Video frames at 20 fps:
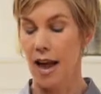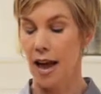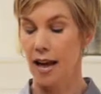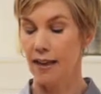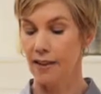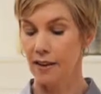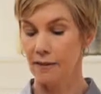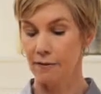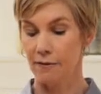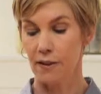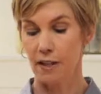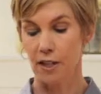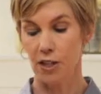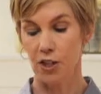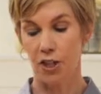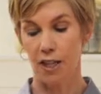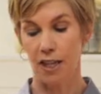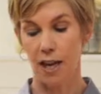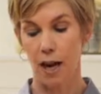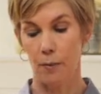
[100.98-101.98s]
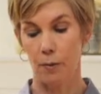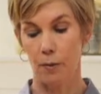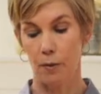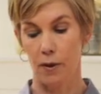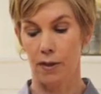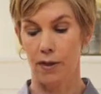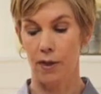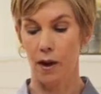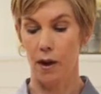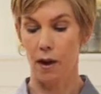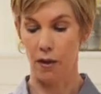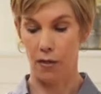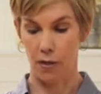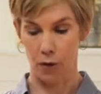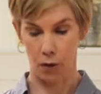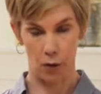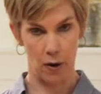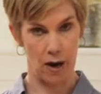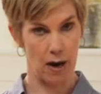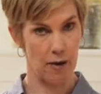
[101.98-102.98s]
And then finishing up with the
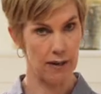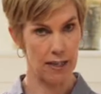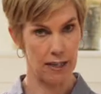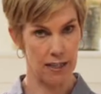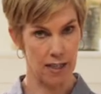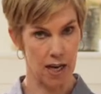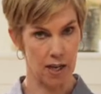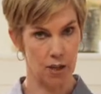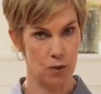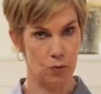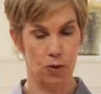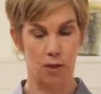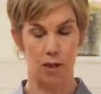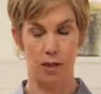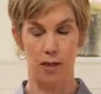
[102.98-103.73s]
crowning touch, which